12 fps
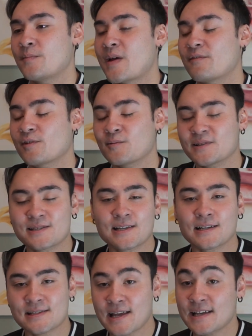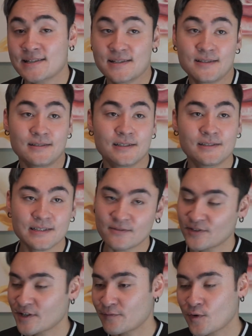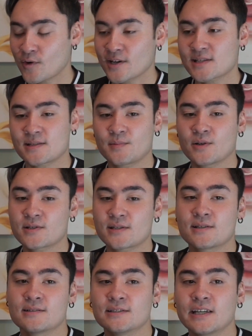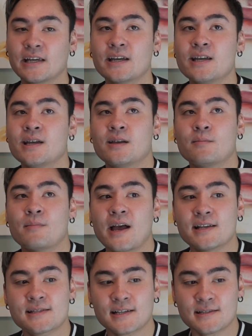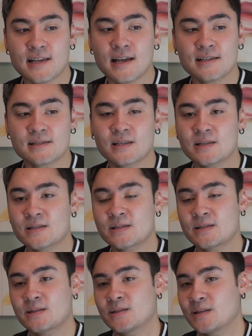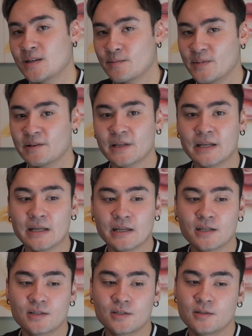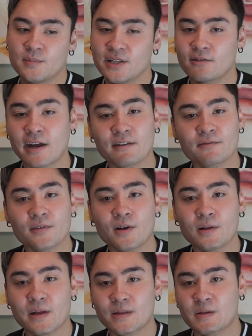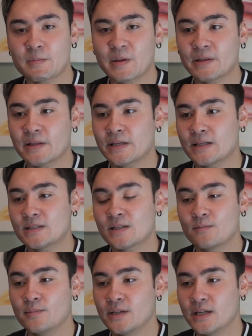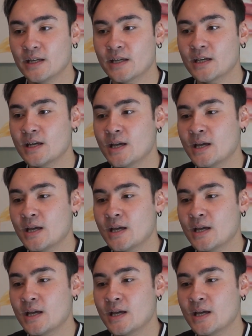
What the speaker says: Everyone's success is a little different, of course. Personally, my success is the ability to be grateful and the ability to be